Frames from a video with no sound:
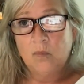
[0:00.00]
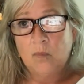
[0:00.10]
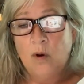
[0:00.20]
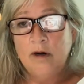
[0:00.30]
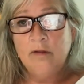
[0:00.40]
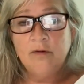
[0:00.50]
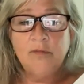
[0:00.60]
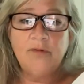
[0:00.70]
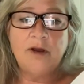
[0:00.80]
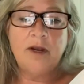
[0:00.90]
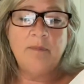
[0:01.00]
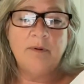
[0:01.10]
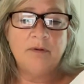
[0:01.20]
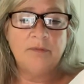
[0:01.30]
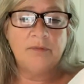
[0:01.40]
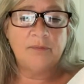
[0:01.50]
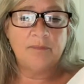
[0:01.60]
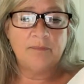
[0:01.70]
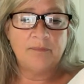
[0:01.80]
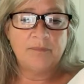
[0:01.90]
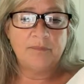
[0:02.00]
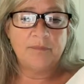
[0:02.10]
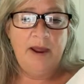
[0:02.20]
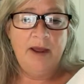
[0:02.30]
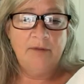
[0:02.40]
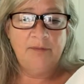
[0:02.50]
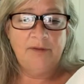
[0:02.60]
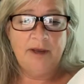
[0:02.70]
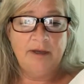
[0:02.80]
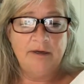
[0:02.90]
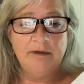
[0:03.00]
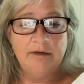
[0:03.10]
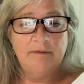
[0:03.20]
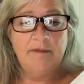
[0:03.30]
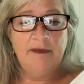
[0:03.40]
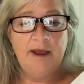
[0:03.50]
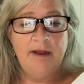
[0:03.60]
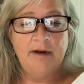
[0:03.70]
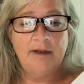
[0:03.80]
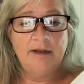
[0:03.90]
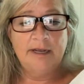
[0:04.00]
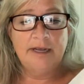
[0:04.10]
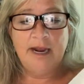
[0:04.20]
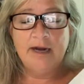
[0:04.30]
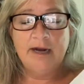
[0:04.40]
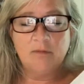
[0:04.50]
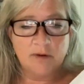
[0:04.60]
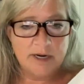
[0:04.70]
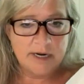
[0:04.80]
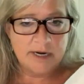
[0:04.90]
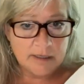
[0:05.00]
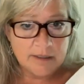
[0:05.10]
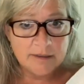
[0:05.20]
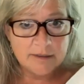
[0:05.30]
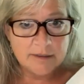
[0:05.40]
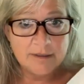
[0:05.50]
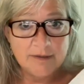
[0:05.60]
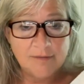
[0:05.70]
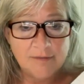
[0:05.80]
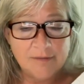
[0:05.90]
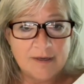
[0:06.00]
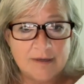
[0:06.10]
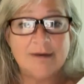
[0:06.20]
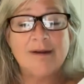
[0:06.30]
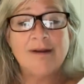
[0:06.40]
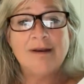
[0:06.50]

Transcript: one of those snipers has said that he had a grenade in his hand